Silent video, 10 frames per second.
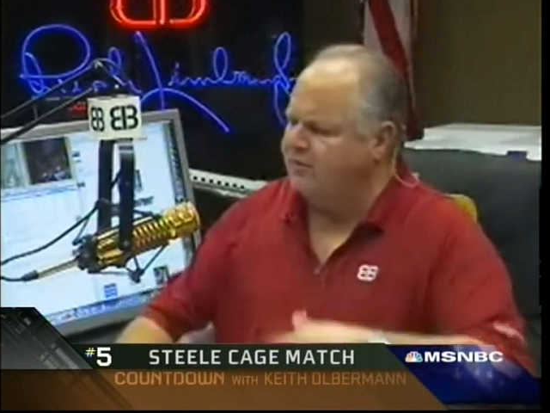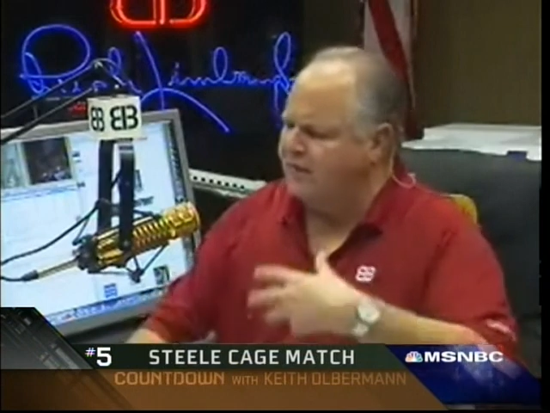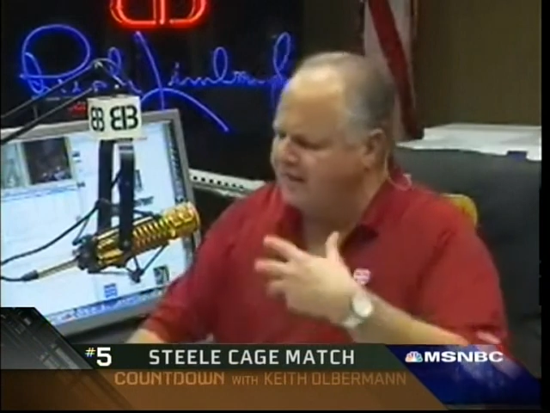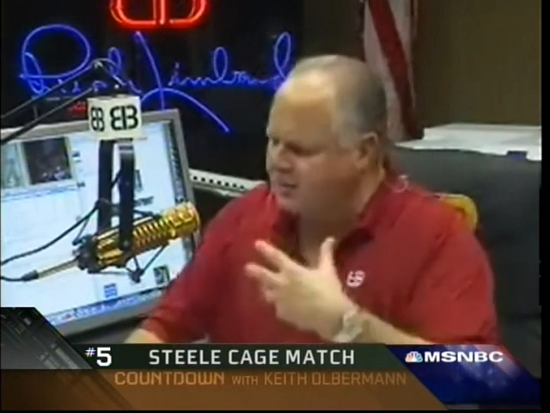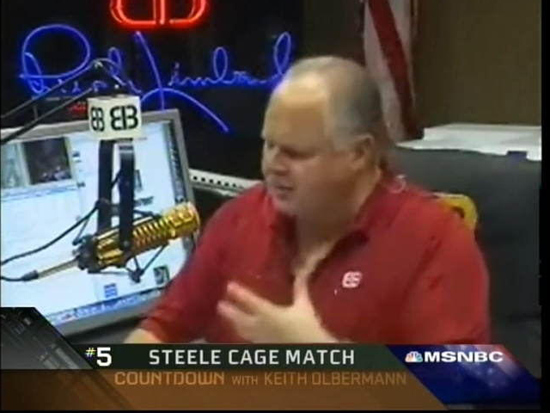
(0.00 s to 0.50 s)

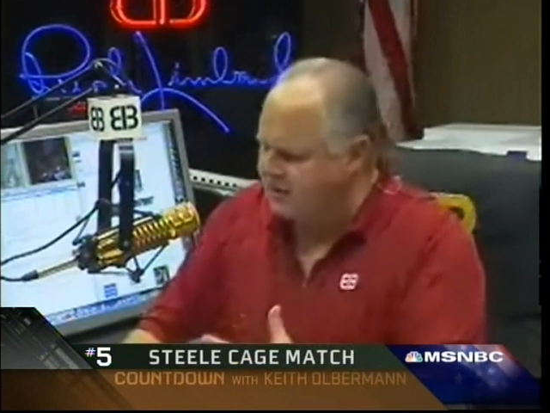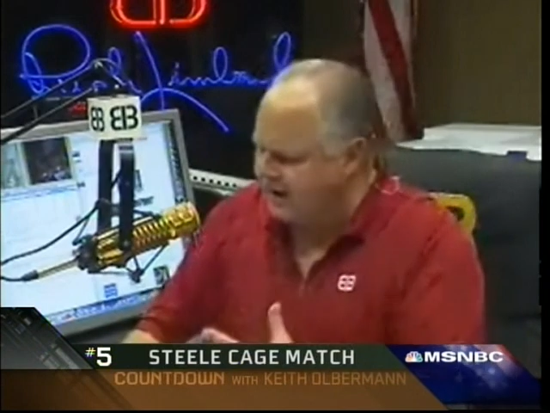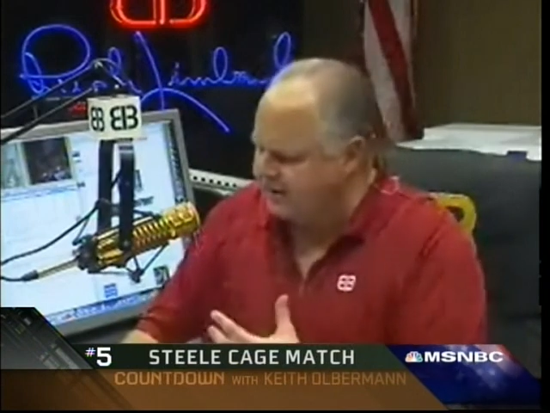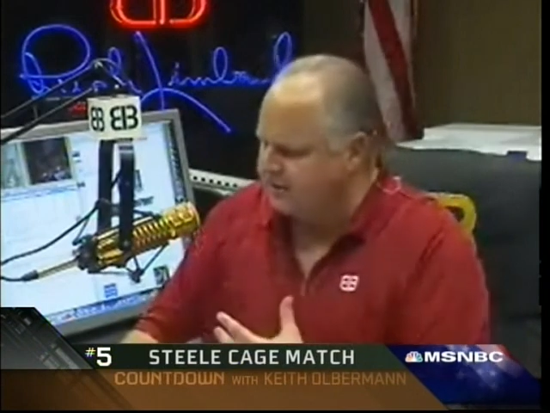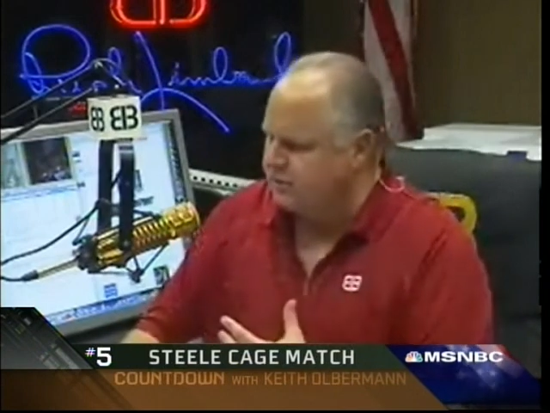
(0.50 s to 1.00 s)
alleging that
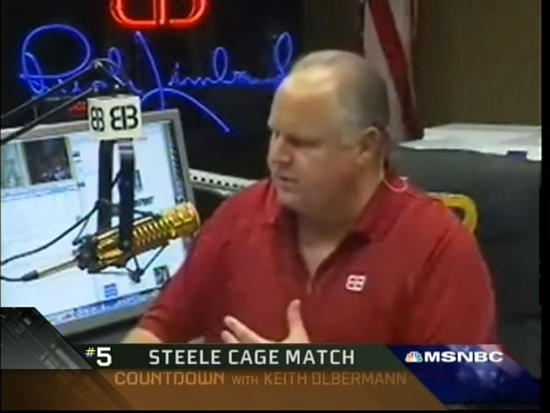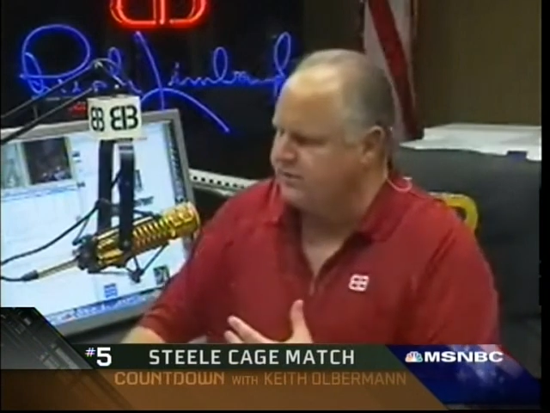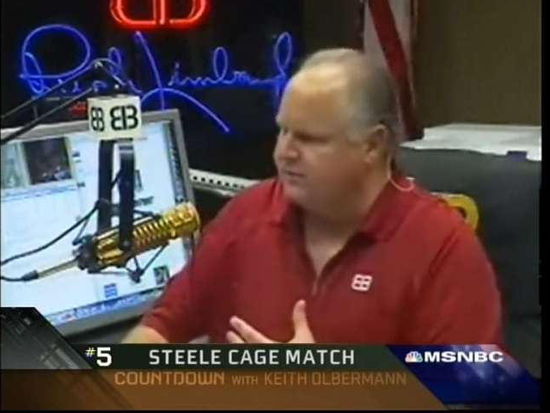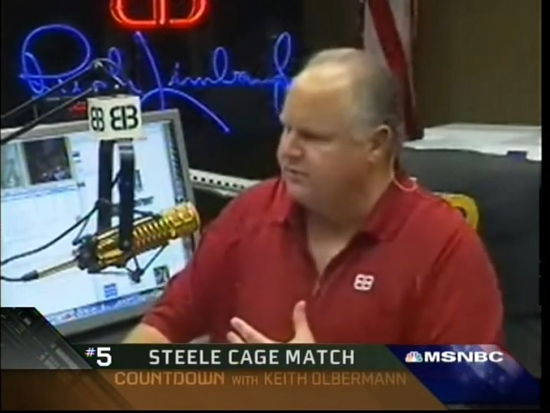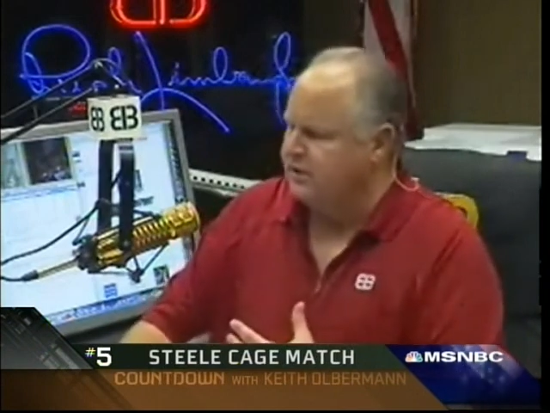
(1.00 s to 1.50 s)
Chairman
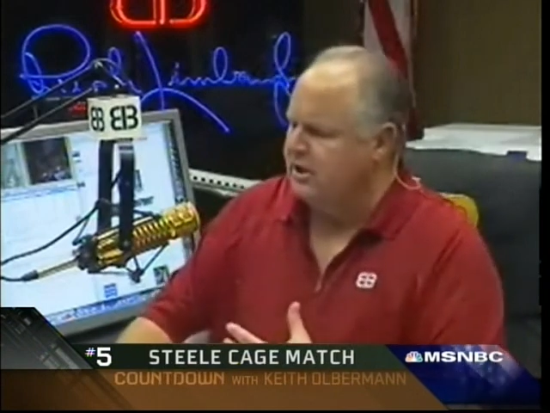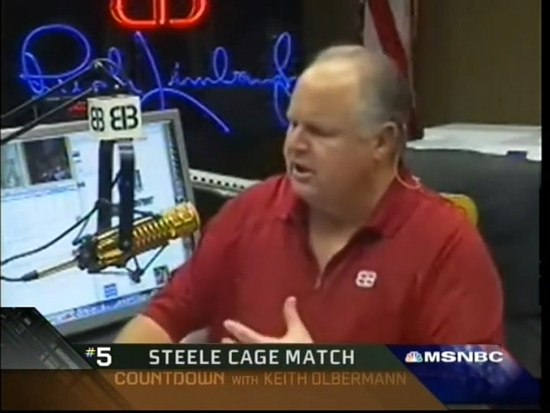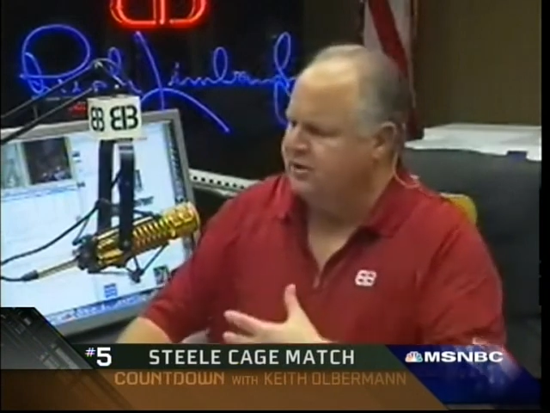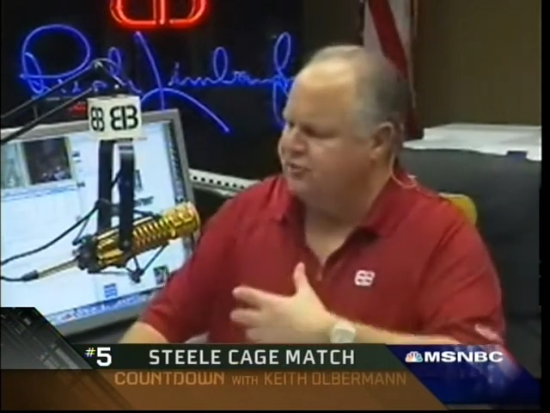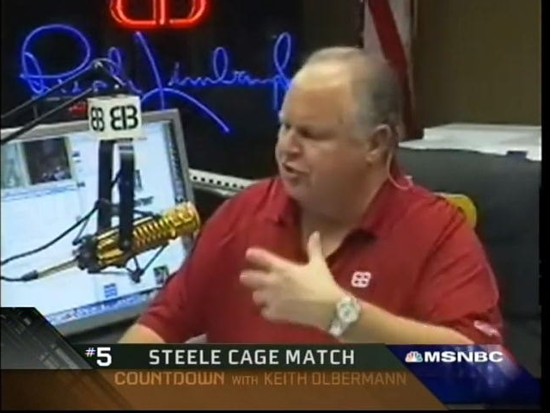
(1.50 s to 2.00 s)
Steele
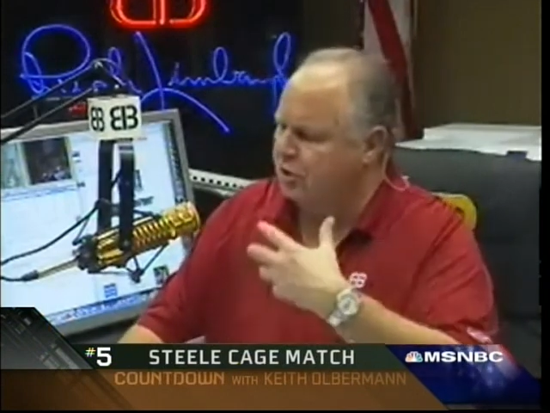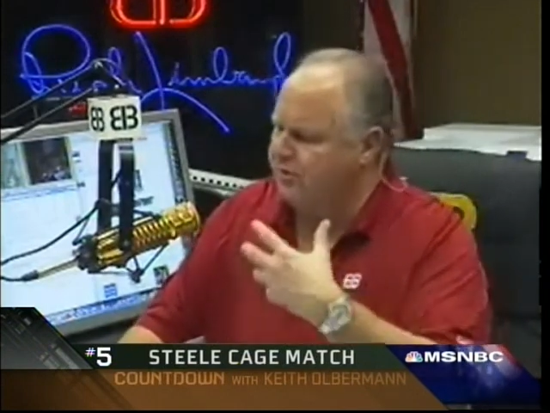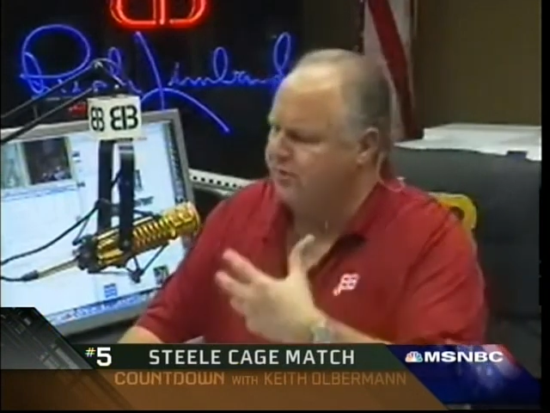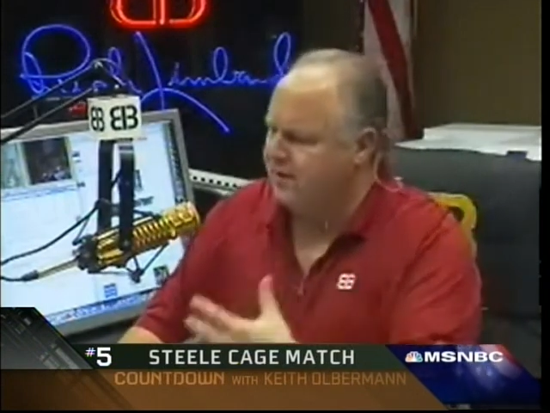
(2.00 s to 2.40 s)
cares more about